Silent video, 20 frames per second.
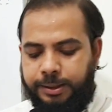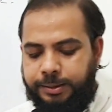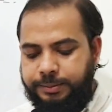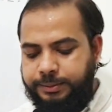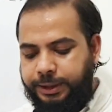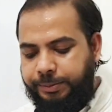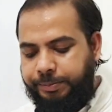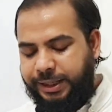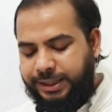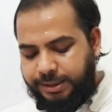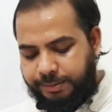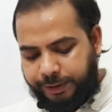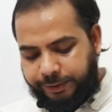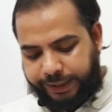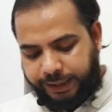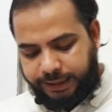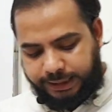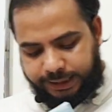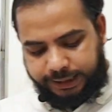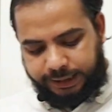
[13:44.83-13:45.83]
In page number
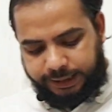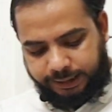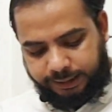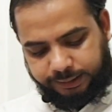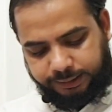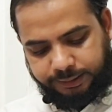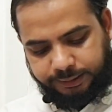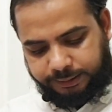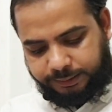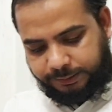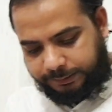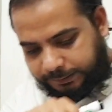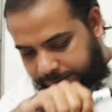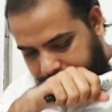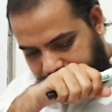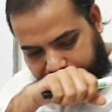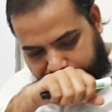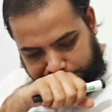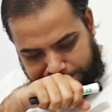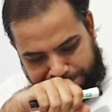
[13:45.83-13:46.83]
80,
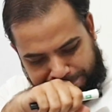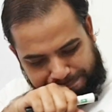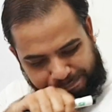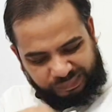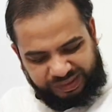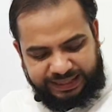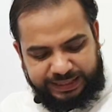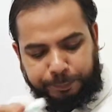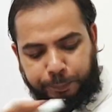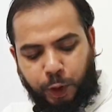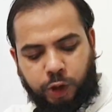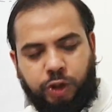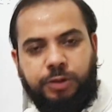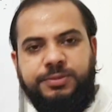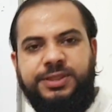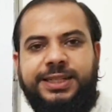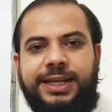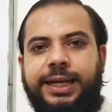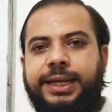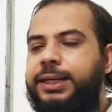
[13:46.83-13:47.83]
in the bottom
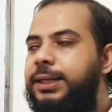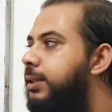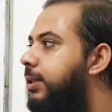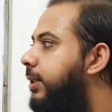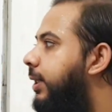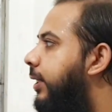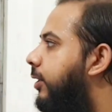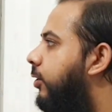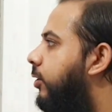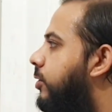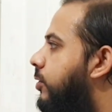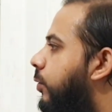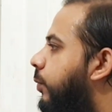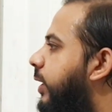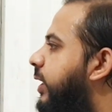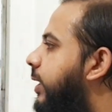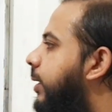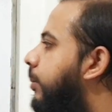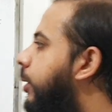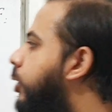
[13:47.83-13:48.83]
side, there are also
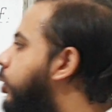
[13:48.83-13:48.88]
question number